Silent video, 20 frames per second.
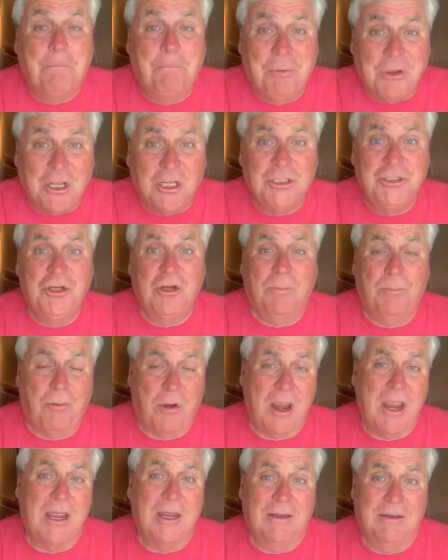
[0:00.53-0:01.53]
build your
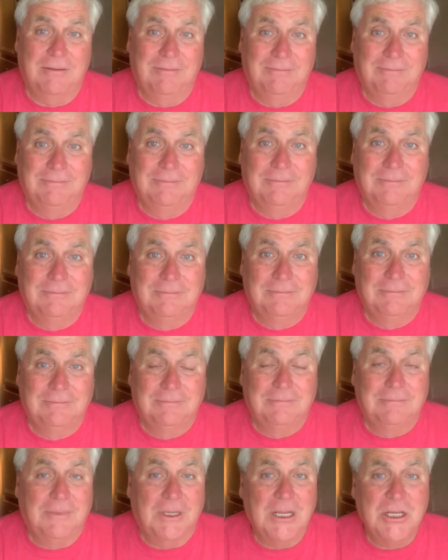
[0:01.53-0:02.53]
brand
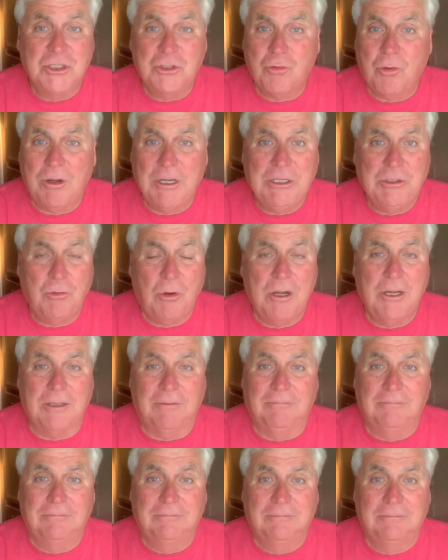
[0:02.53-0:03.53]
in
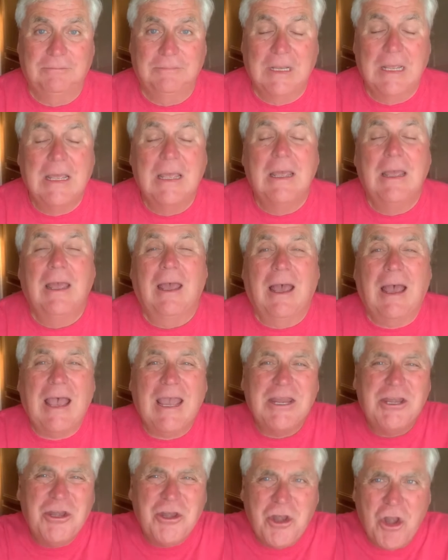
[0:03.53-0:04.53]
2020.
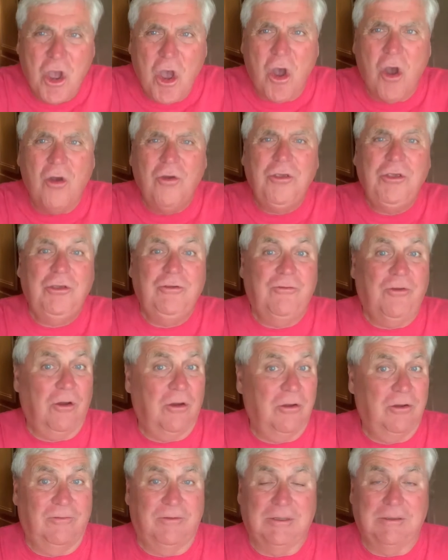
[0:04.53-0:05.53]
I know you've
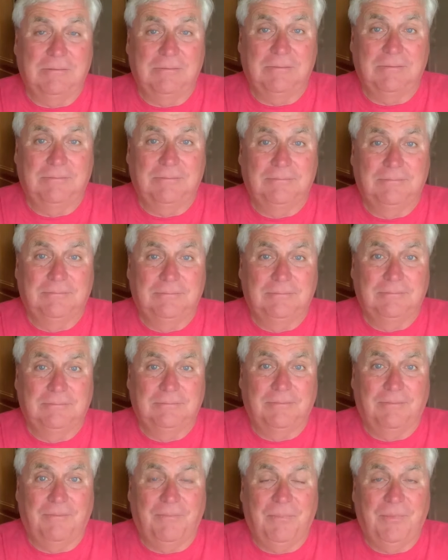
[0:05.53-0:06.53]
heard of it.
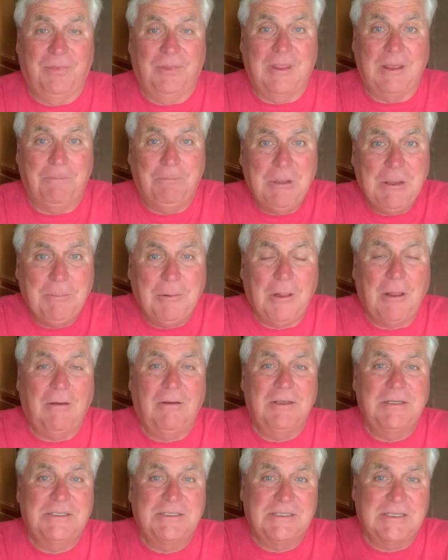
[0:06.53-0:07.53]
That people
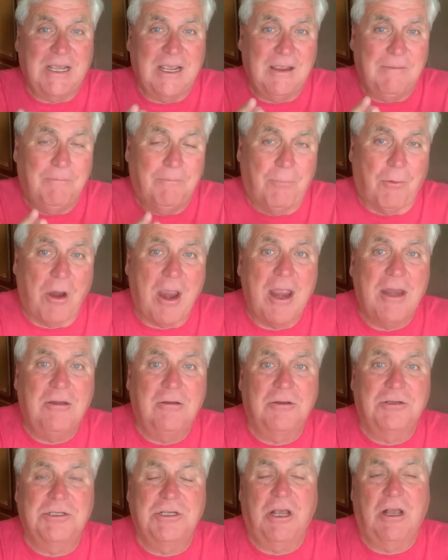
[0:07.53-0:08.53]
always say,
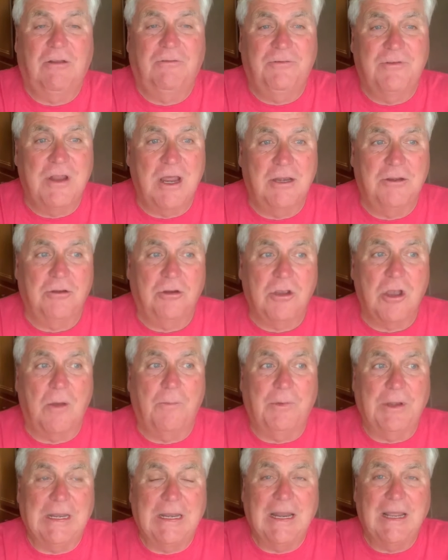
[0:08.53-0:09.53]
brand yourself, not your
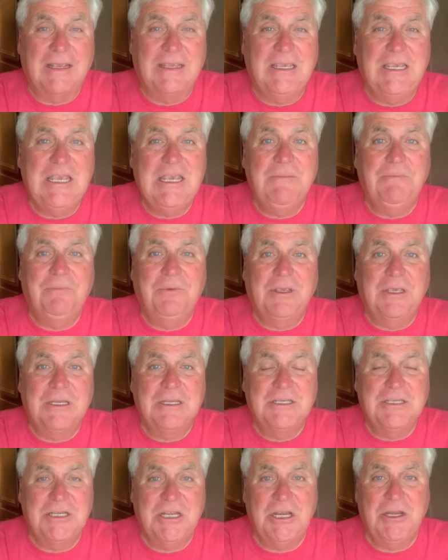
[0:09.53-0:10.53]
company. And I keep
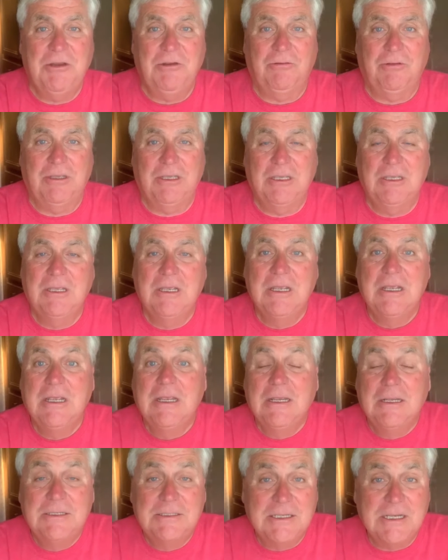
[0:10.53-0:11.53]
continually
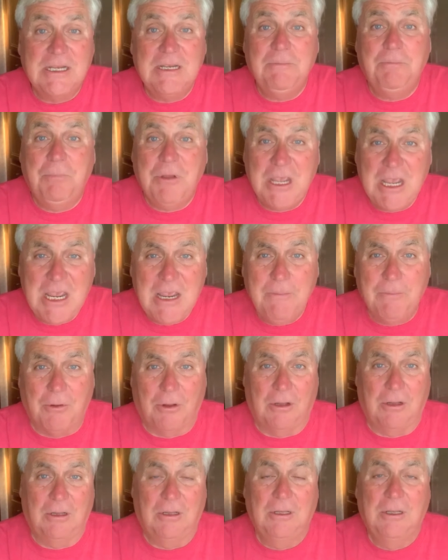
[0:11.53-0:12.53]
seeing
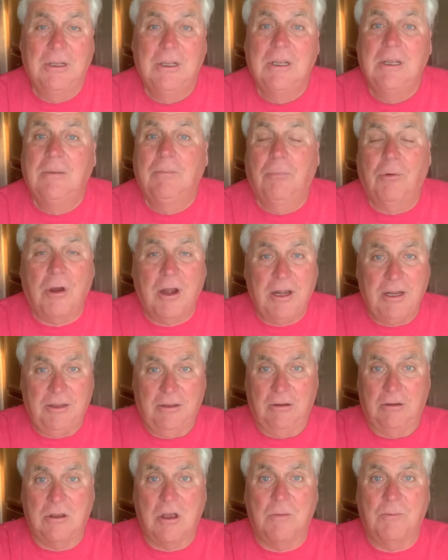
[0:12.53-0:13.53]
people branding
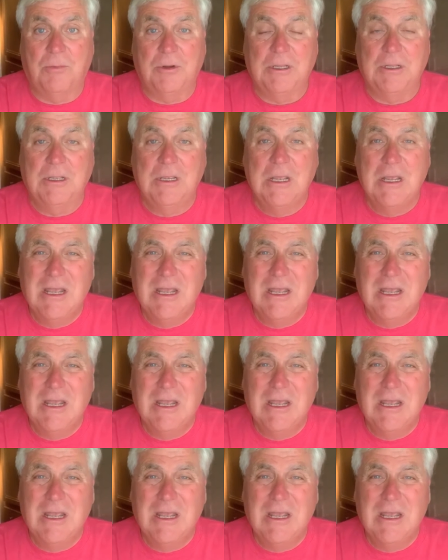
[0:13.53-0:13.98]
their company.